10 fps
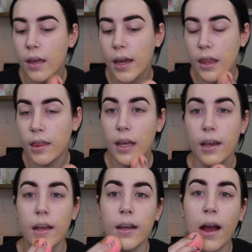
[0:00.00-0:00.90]
and
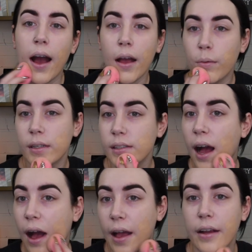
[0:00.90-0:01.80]
then I was
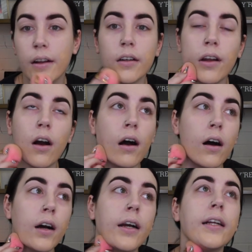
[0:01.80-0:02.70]
hired
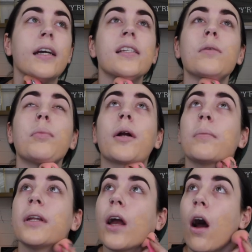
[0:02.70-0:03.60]
on as a
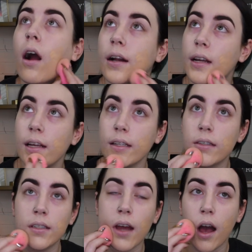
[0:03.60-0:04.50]
permanent
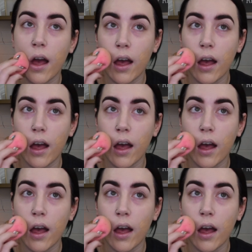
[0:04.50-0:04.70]
artist